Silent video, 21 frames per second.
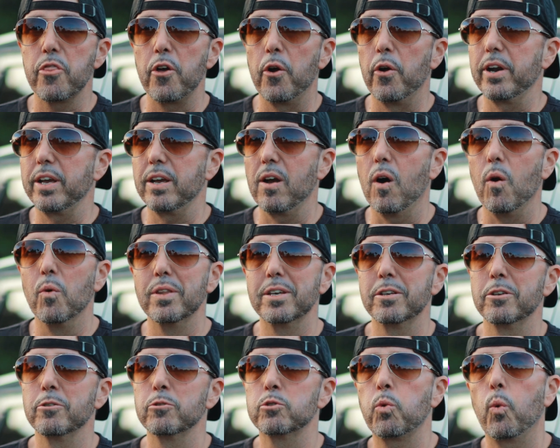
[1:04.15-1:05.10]
30 only
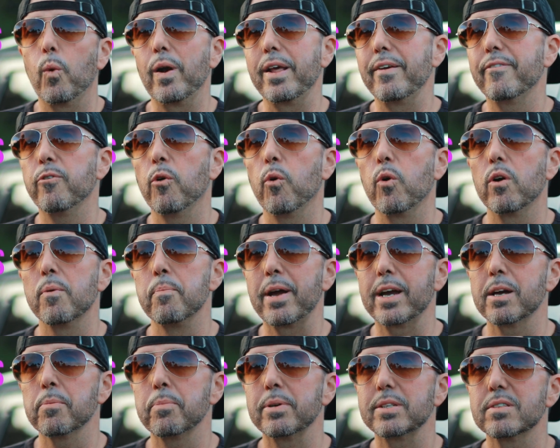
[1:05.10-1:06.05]
do 24
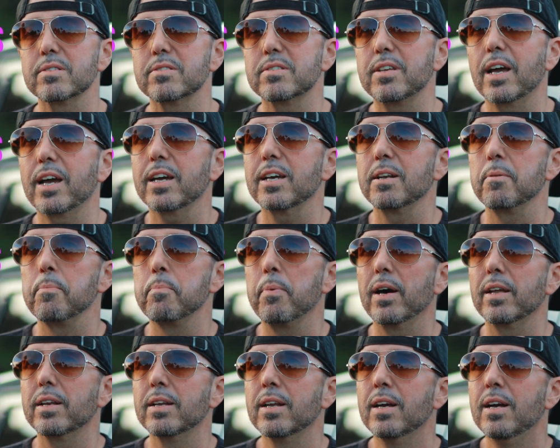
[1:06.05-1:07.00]
megabits a second,
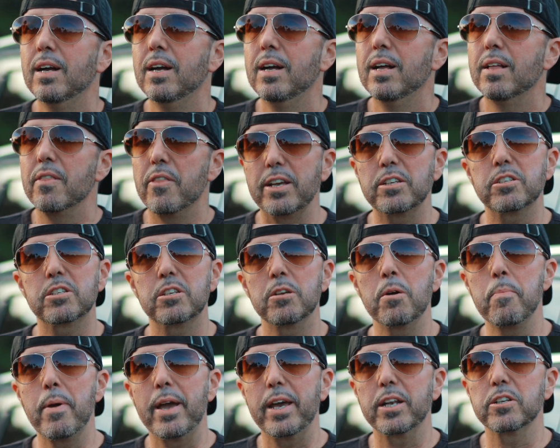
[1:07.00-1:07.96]
but they still
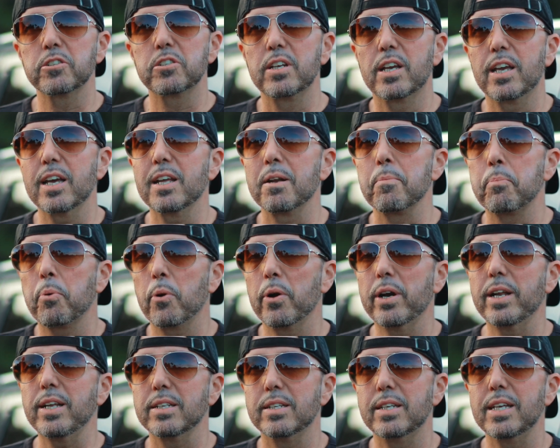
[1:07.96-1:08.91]
manage to get a
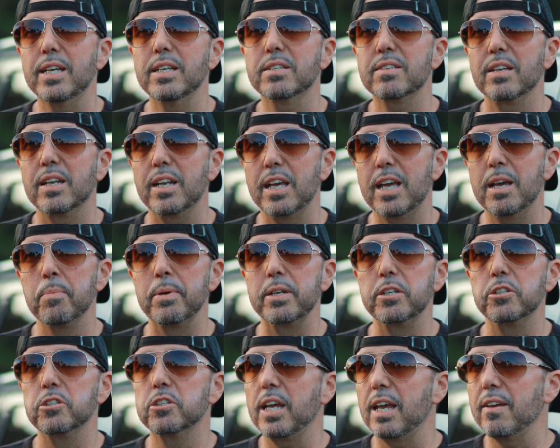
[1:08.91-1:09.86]
pretty decent
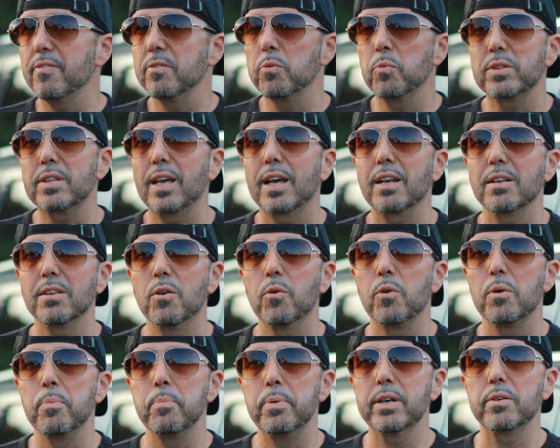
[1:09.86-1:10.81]
image even with that
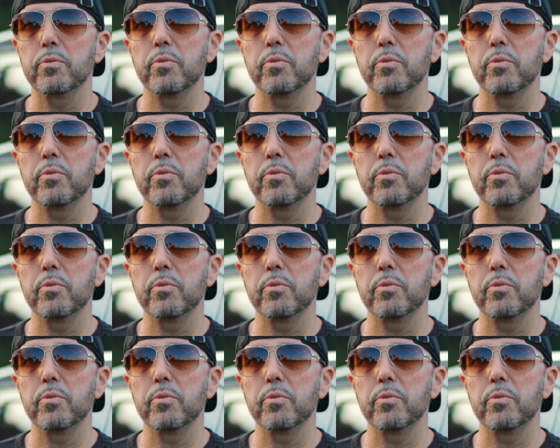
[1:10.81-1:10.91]
lower bit